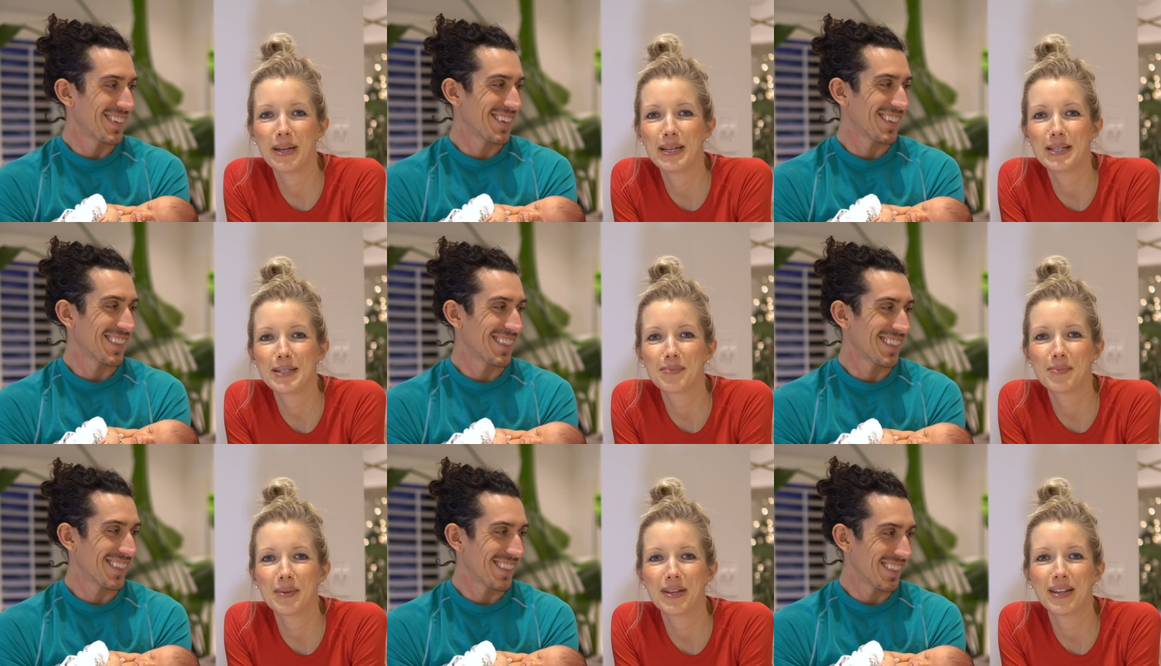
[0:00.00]

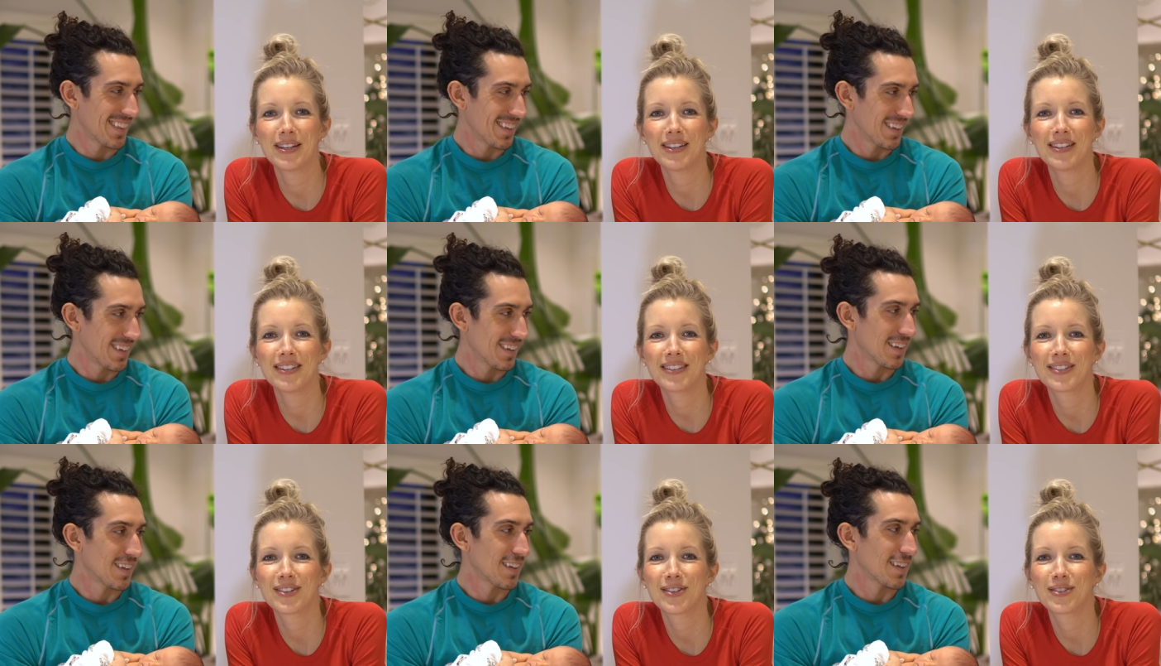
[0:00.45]

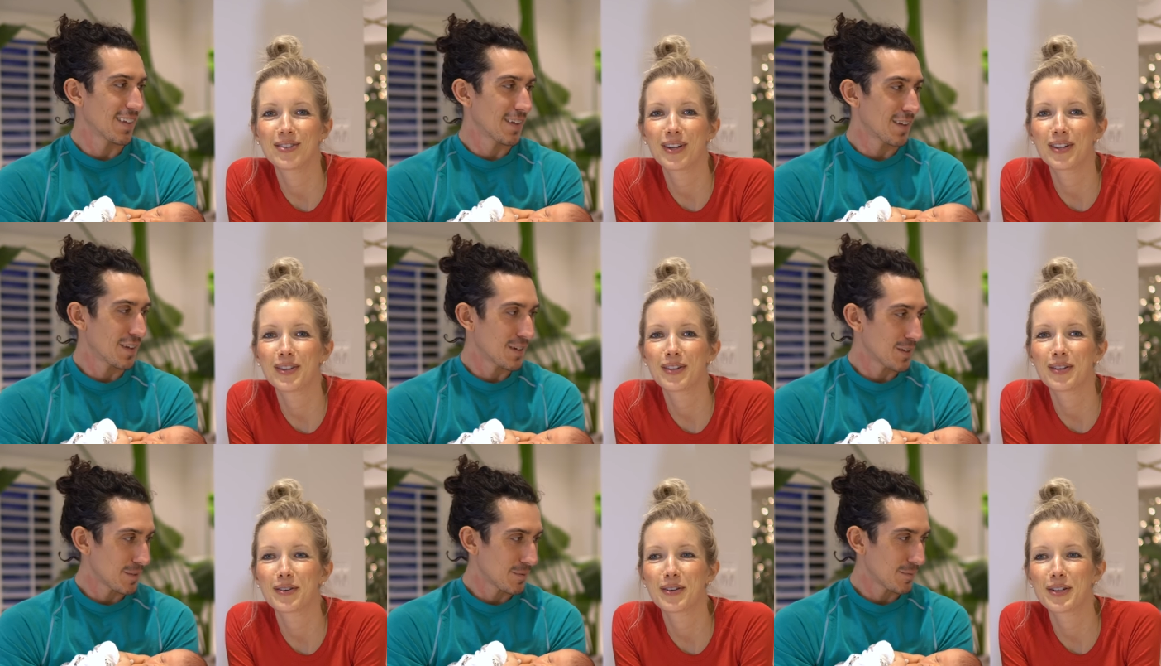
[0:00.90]
Speaker 1: basement, turned
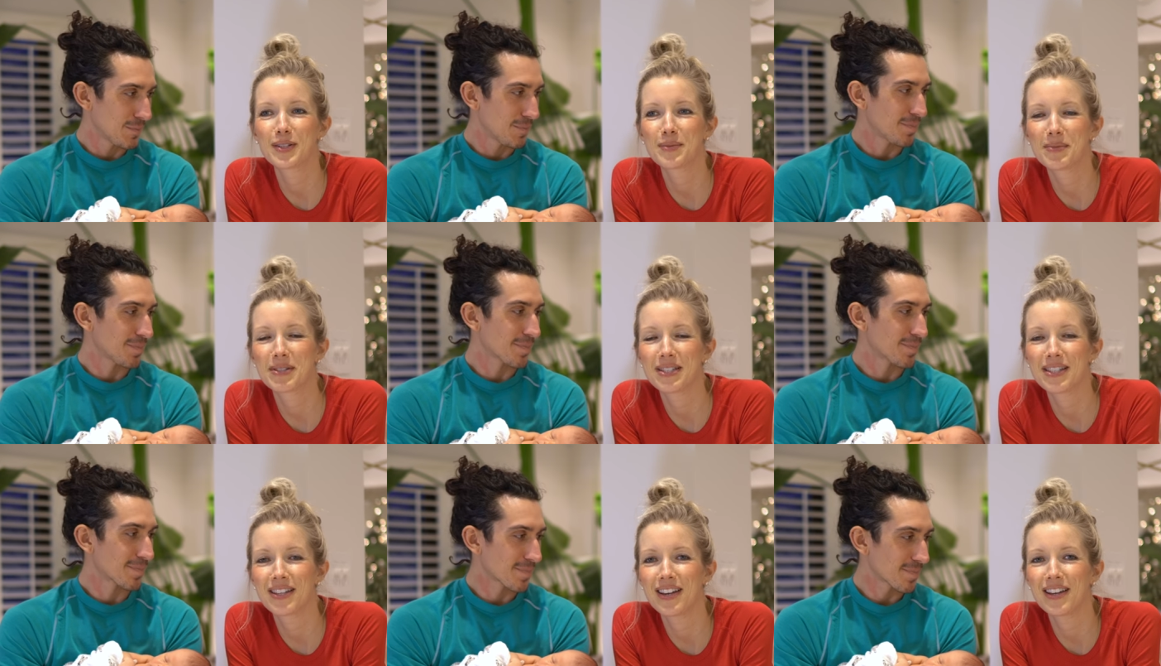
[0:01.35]
on the
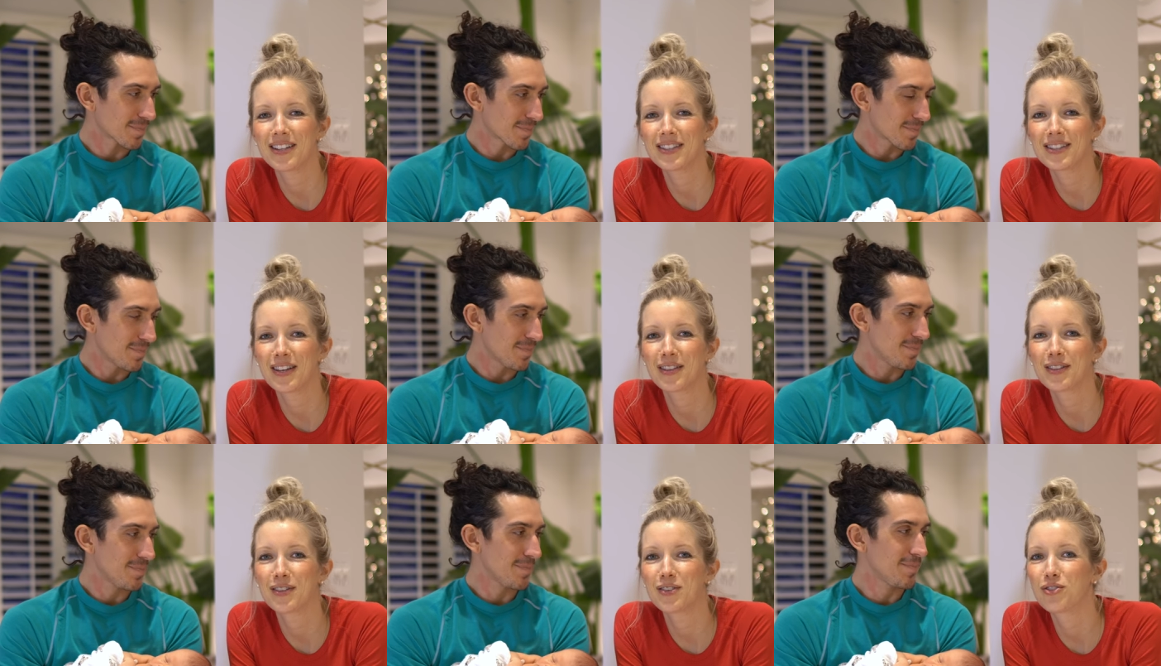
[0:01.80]
Christmas
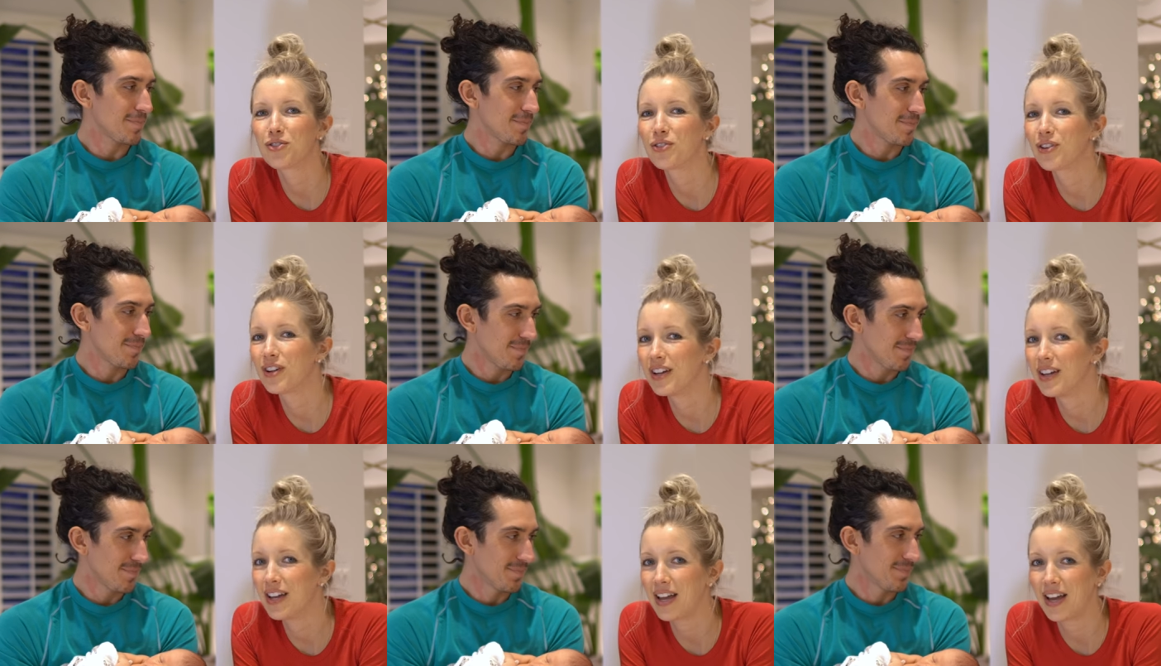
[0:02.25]
lights on the
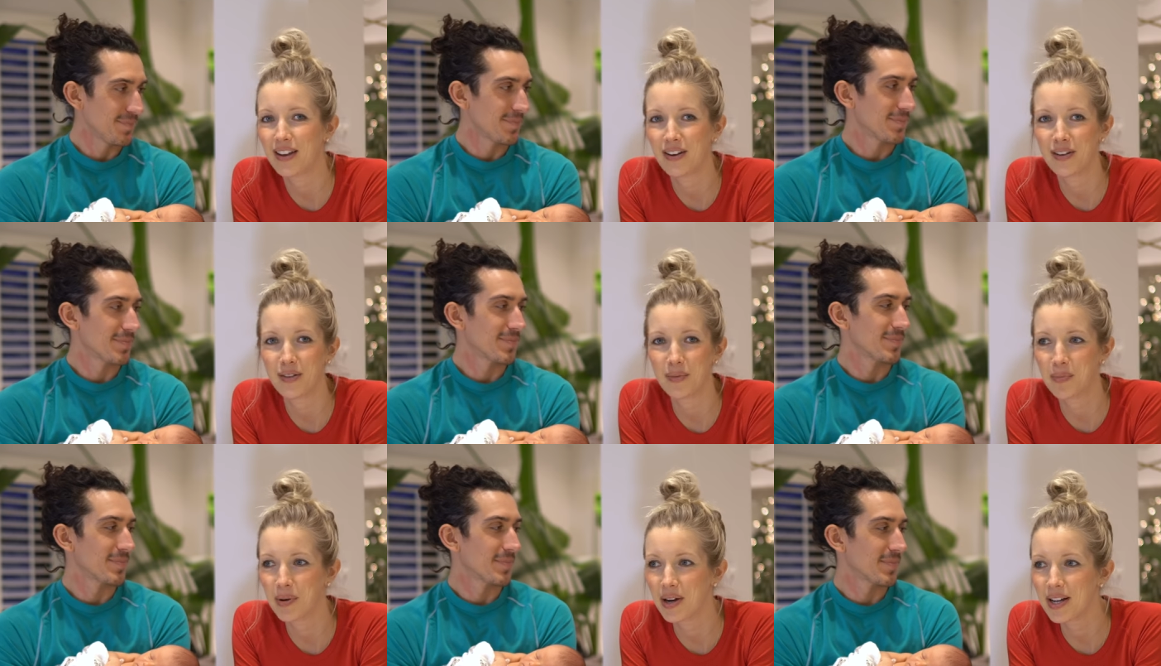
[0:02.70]
tree,
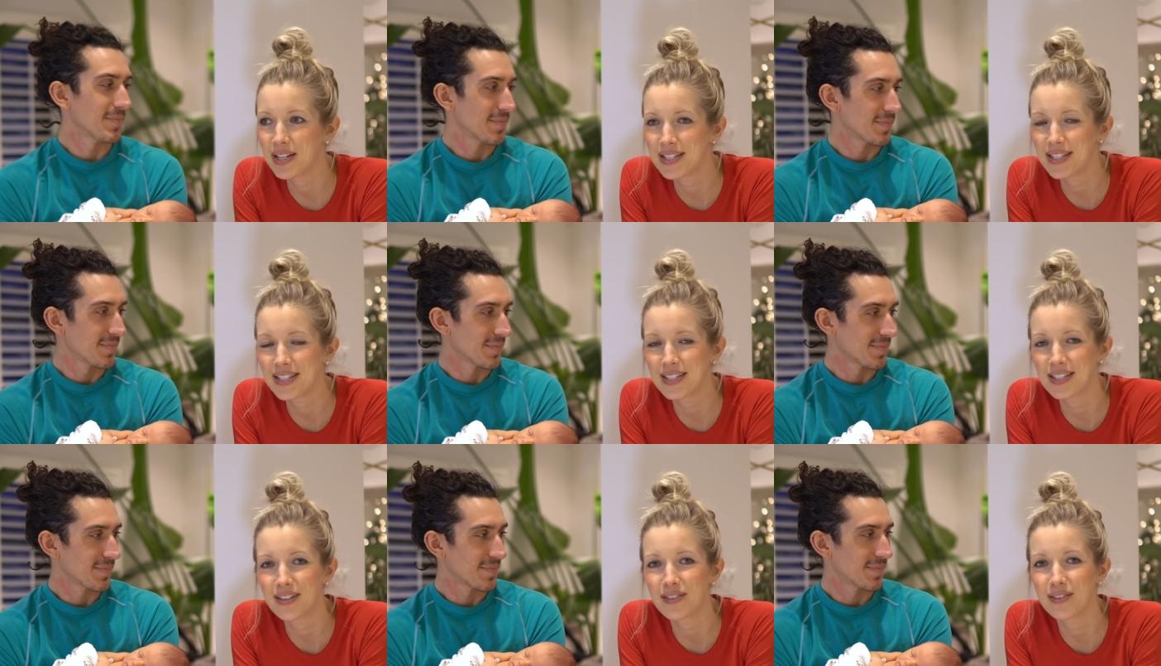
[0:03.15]
had the
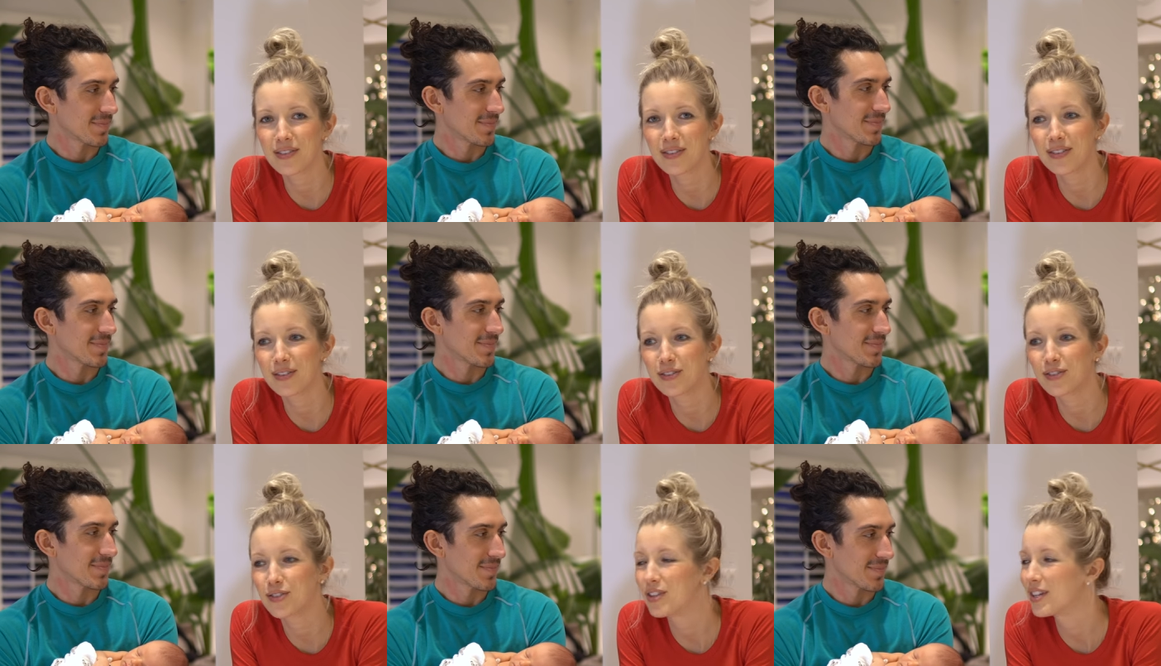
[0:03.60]
presents under
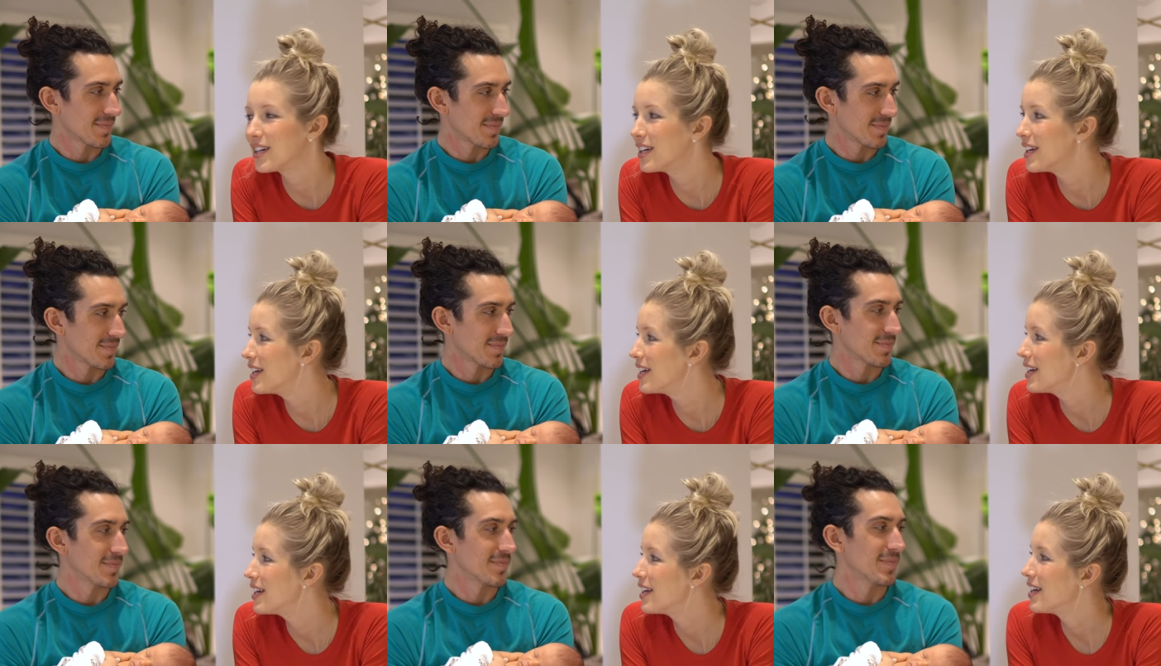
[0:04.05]
the
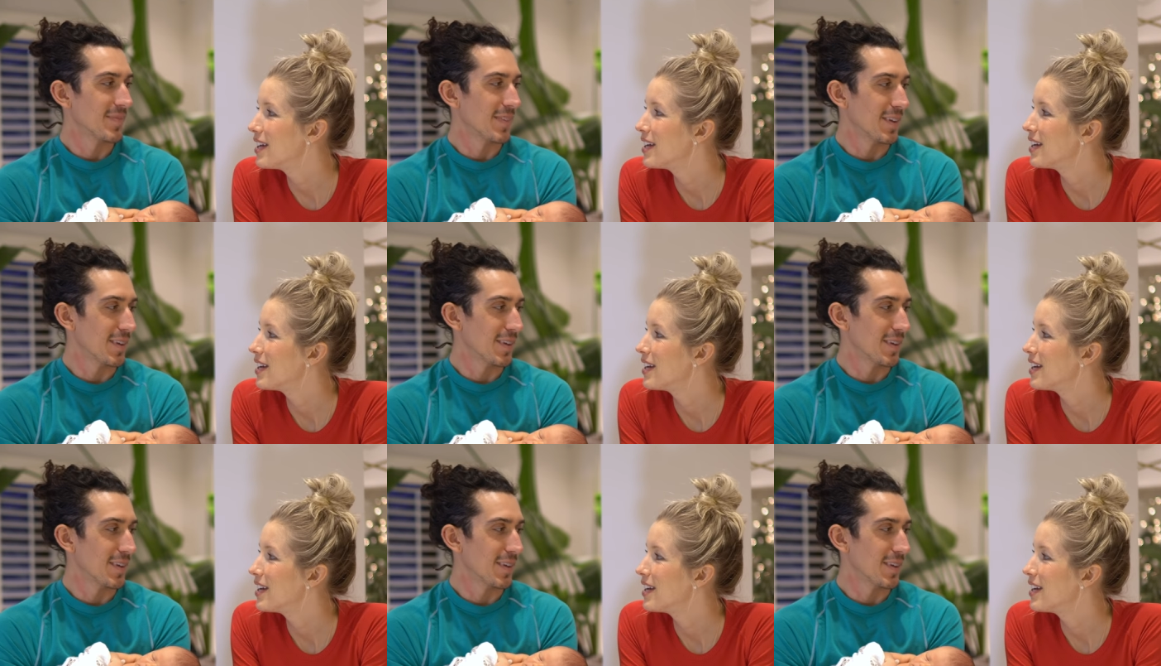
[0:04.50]
tree.